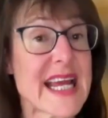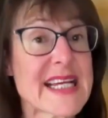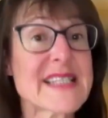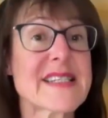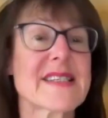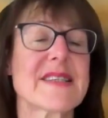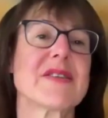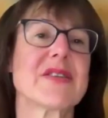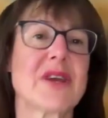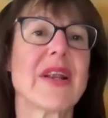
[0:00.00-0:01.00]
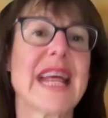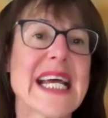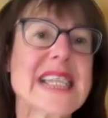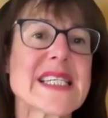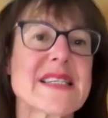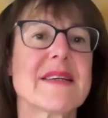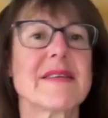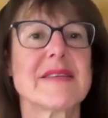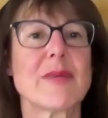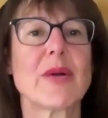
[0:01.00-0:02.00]
S, so less,
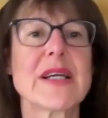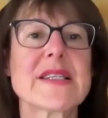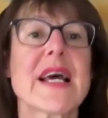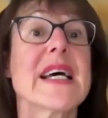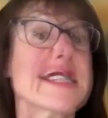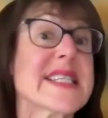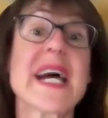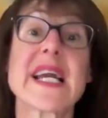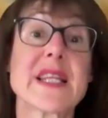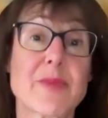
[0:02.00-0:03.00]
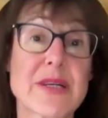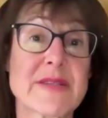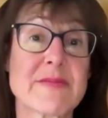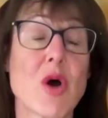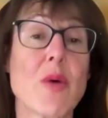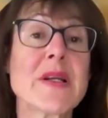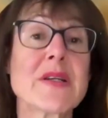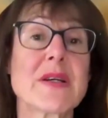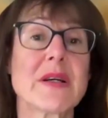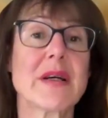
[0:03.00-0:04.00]
double S, stay in the present
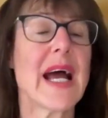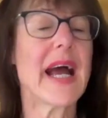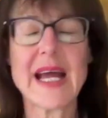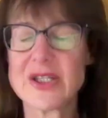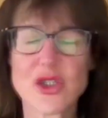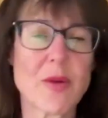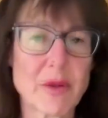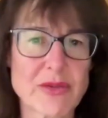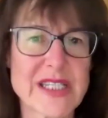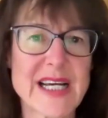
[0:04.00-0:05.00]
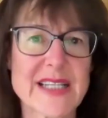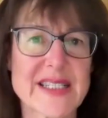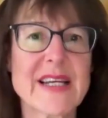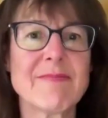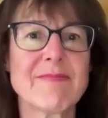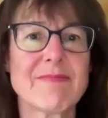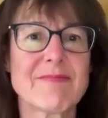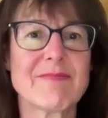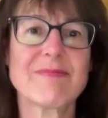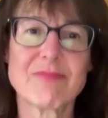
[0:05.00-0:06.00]
moment. and stop multitasking,
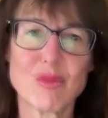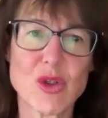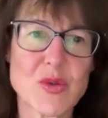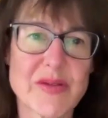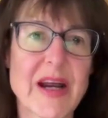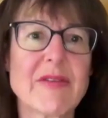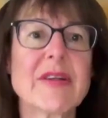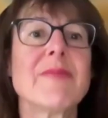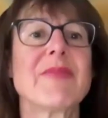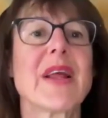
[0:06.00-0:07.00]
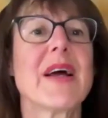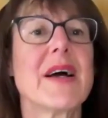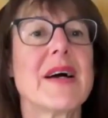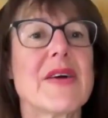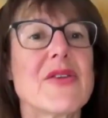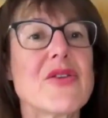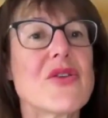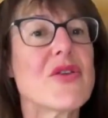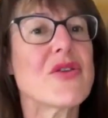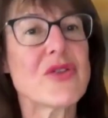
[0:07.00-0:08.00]
which we've covered.
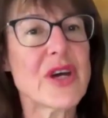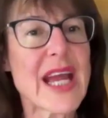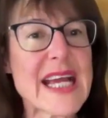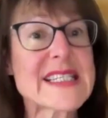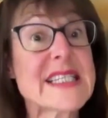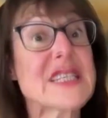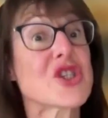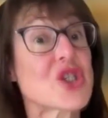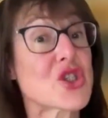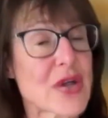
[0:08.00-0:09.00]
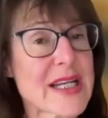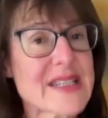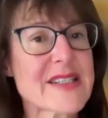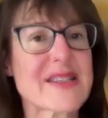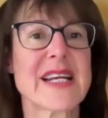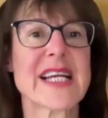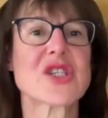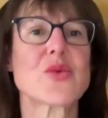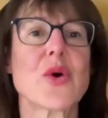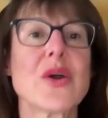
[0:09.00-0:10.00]
The S in stress, the
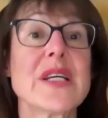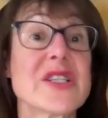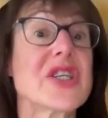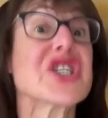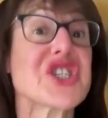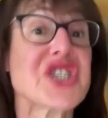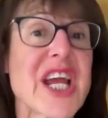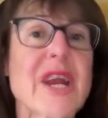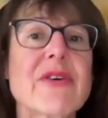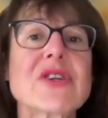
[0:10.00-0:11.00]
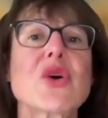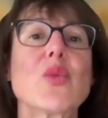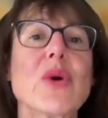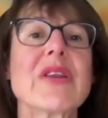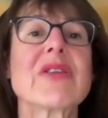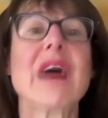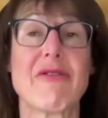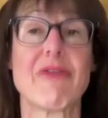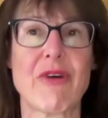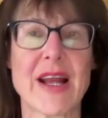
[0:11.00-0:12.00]
next word is share it with a
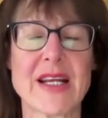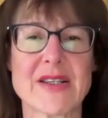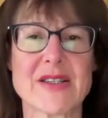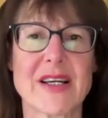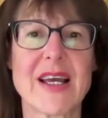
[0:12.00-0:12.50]
friend.